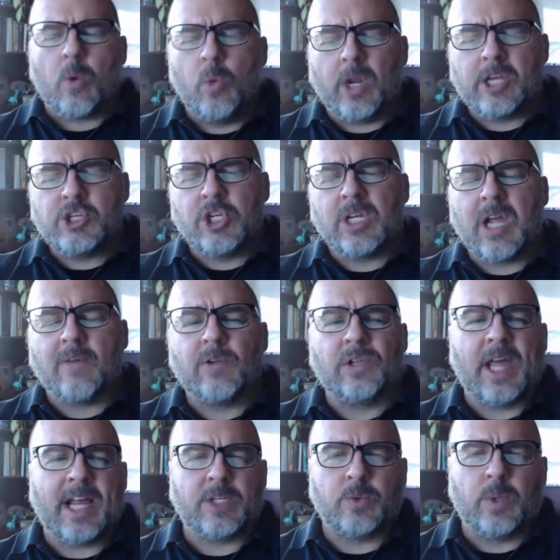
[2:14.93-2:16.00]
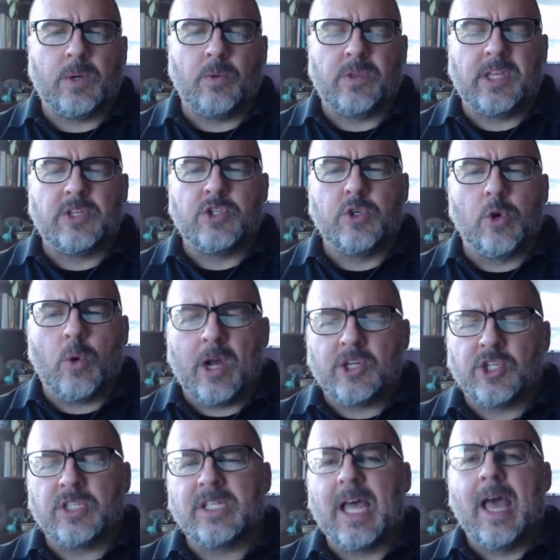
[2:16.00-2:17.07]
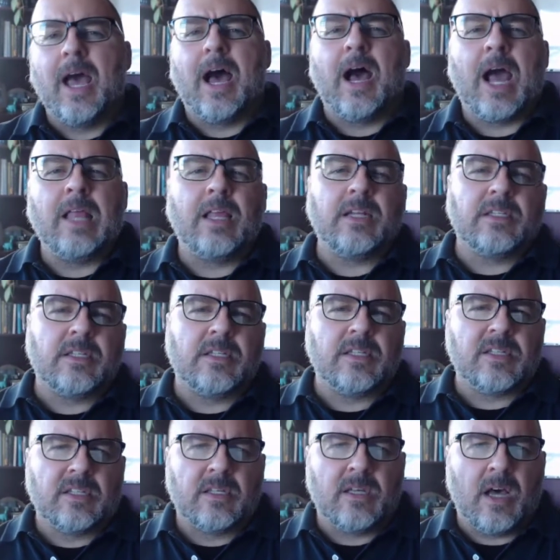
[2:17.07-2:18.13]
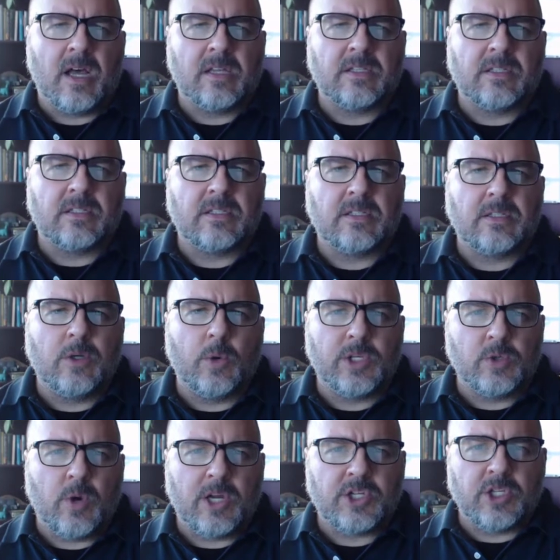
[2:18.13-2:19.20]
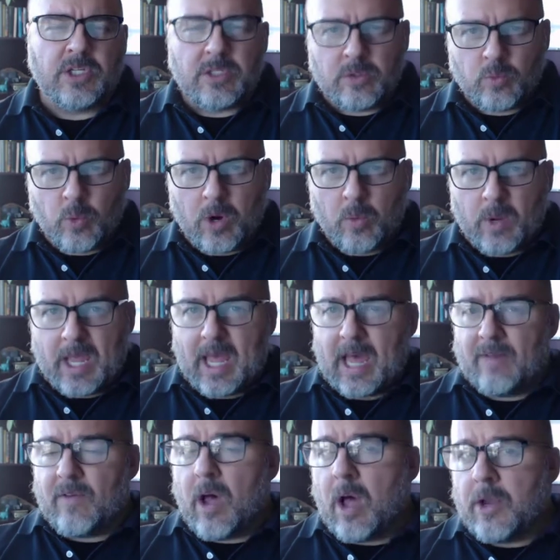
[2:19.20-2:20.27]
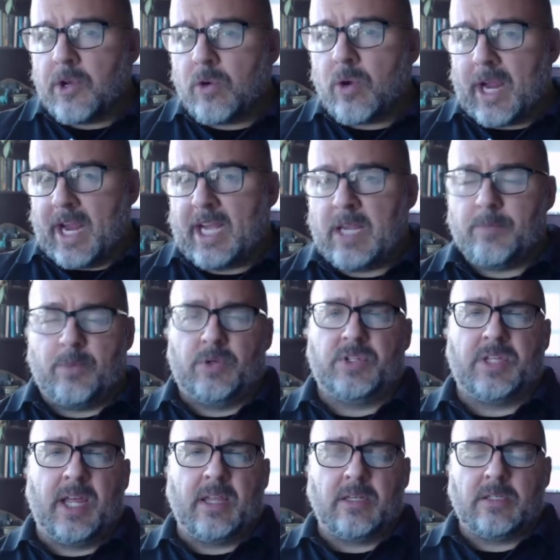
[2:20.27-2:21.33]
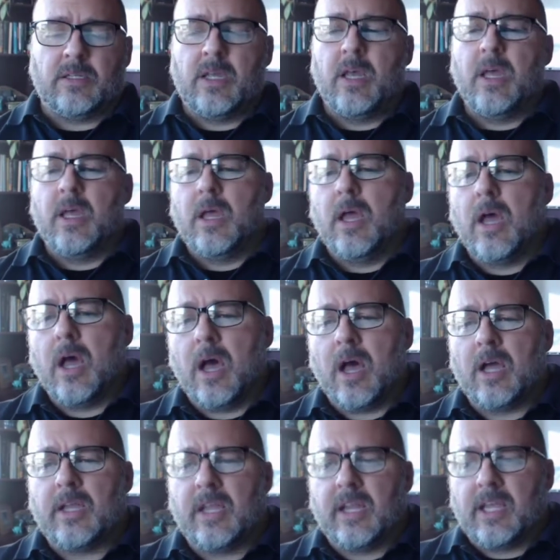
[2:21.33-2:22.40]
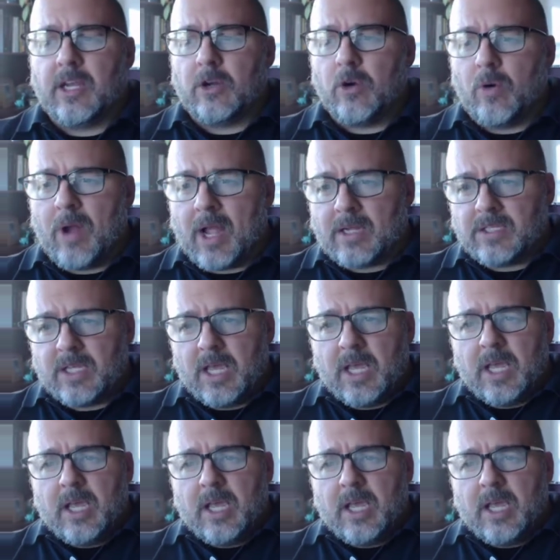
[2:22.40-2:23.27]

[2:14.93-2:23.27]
What I should have covered last week were these 2 questions. I like to discuss quiz questions where we have under 80% getting it correct.